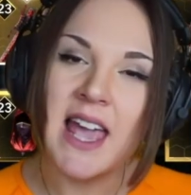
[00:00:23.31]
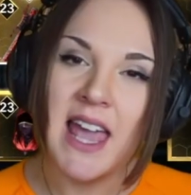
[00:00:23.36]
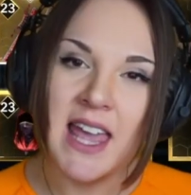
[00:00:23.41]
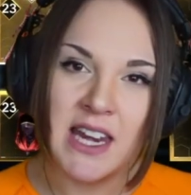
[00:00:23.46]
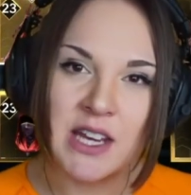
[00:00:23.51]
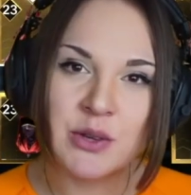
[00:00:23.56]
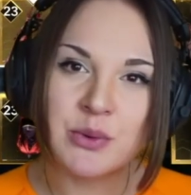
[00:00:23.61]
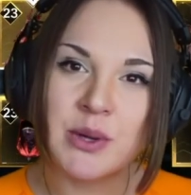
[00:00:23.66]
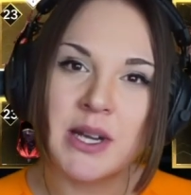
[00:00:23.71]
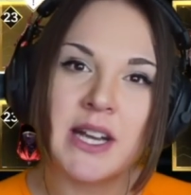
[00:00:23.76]

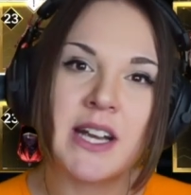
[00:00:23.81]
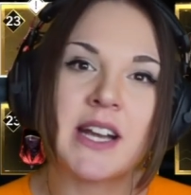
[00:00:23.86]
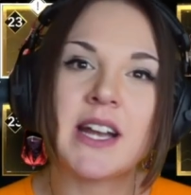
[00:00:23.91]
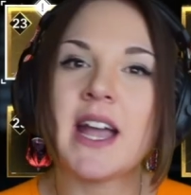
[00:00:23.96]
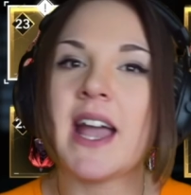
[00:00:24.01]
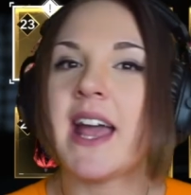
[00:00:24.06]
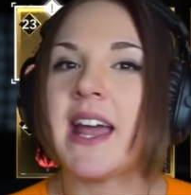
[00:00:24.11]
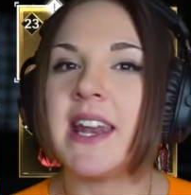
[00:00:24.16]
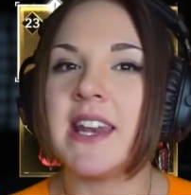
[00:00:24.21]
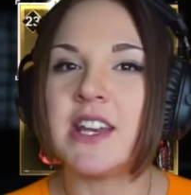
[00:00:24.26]
anywhere,
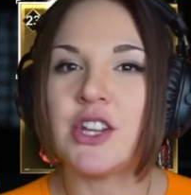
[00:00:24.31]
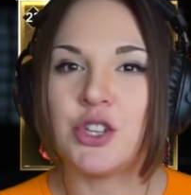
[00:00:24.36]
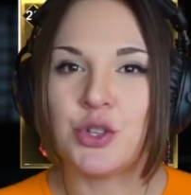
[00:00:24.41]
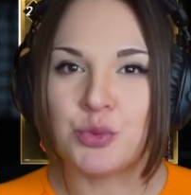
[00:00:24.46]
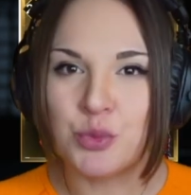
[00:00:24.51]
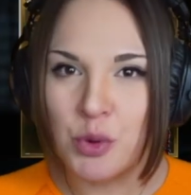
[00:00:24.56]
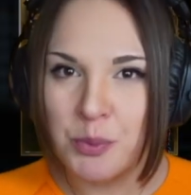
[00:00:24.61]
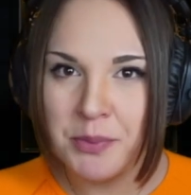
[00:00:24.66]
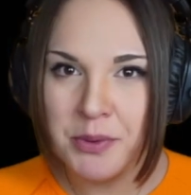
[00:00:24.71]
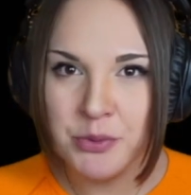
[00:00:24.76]
and you
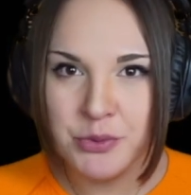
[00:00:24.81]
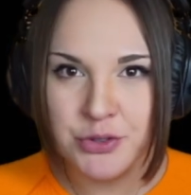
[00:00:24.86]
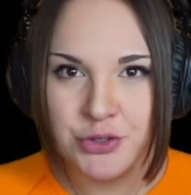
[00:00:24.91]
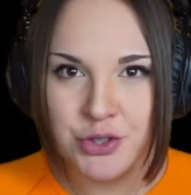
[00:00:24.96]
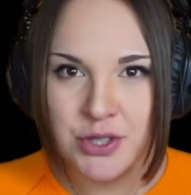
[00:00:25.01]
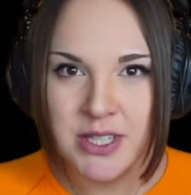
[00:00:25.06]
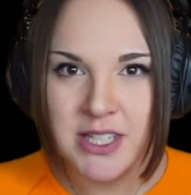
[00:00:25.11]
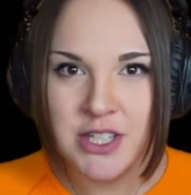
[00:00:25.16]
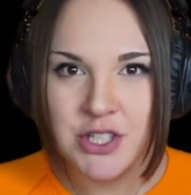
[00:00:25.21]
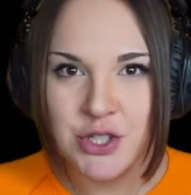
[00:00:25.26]
won't be
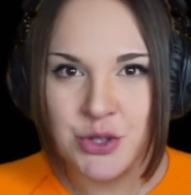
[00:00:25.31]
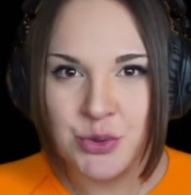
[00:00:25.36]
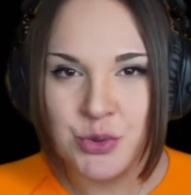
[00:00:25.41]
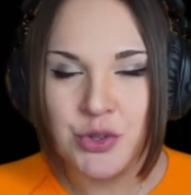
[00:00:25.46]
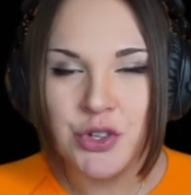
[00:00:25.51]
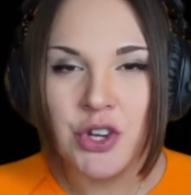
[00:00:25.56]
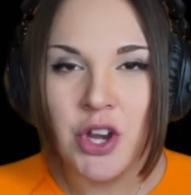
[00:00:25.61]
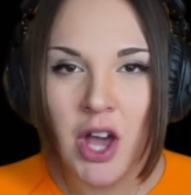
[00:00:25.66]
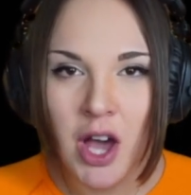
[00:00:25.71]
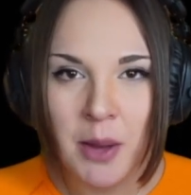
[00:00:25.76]
restricted to
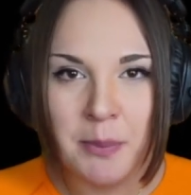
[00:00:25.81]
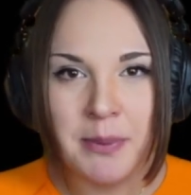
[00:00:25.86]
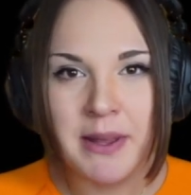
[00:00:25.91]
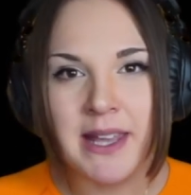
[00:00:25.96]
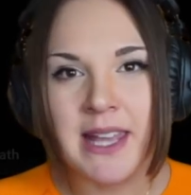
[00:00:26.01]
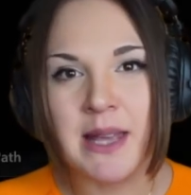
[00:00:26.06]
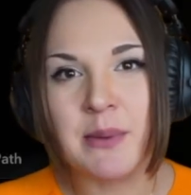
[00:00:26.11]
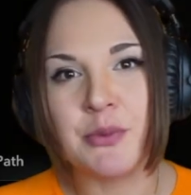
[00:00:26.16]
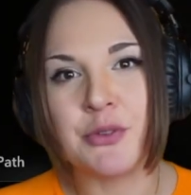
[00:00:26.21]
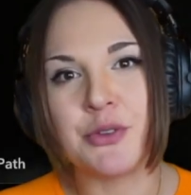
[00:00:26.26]
not
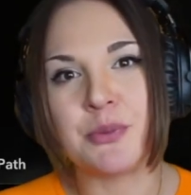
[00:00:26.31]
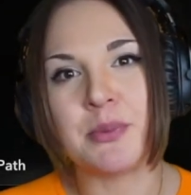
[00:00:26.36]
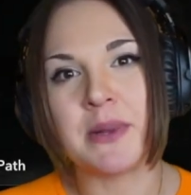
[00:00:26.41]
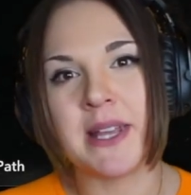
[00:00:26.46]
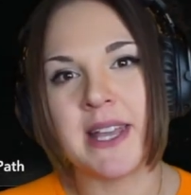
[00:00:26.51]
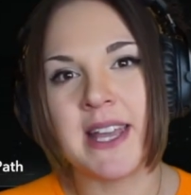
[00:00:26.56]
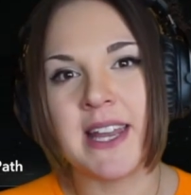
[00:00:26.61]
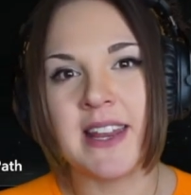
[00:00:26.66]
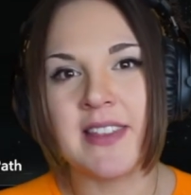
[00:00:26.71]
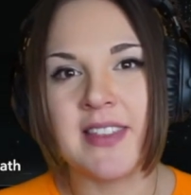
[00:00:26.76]
being able to
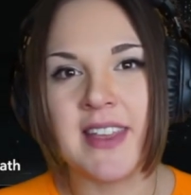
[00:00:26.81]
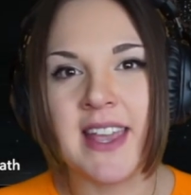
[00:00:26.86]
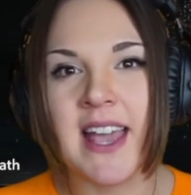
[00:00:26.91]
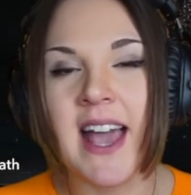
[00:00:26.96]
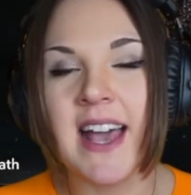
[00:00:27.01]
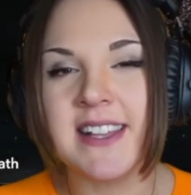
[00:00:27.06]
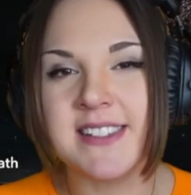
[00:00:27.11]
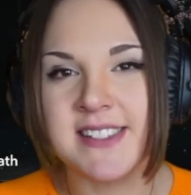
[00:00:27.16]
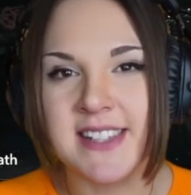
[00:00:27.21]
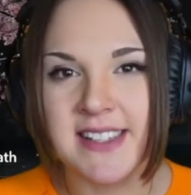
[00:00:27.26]
play anything
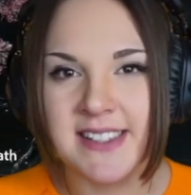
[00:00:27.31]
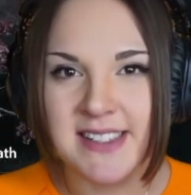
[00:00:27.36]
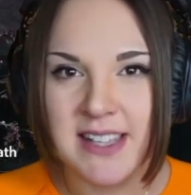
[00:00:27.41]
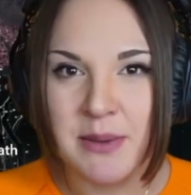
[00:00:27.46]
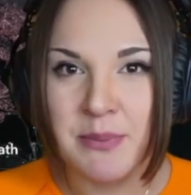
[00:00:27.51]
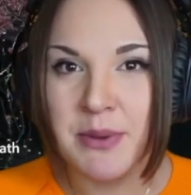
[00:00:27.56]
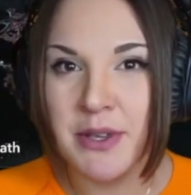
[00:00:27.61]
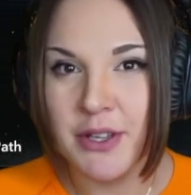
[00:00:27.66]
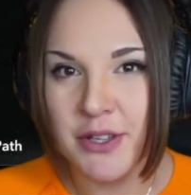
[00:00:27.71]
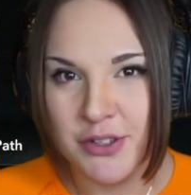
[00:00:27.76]
as
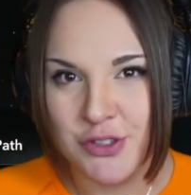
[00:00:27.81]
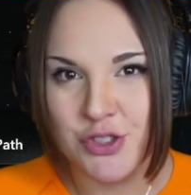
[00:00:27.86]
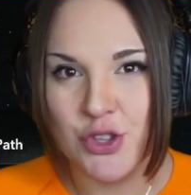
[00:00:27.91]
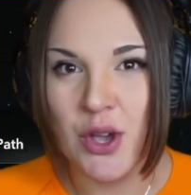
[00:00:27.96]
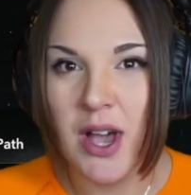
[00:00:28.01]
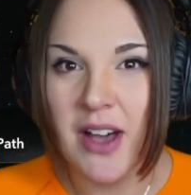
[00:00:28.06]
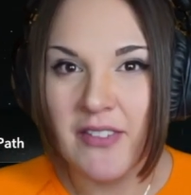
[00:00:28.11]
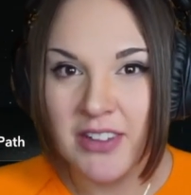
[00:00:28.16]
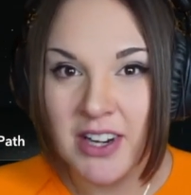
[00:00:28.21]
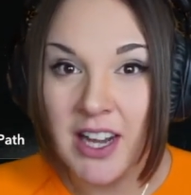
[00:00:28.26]
Yasuke because you
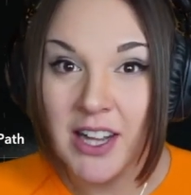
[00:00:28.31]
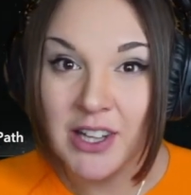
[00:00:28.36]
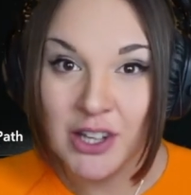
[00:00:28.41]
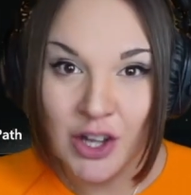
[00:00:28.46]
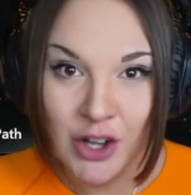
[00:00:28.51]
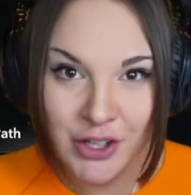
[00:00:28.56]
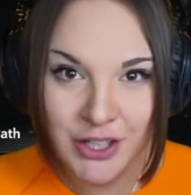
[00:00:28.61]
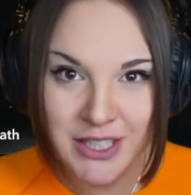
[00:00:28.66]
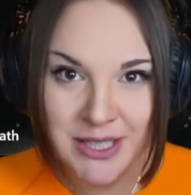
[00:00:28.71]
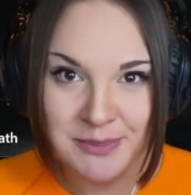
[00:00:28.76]
haven't
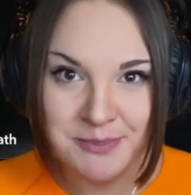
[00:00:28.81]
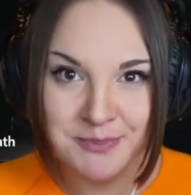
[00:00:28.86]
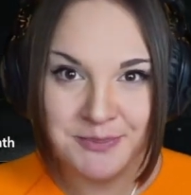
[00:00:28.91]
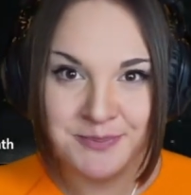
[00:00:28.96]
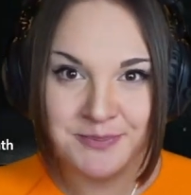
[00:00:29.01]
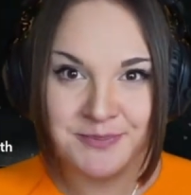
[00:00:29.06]
unlocked him.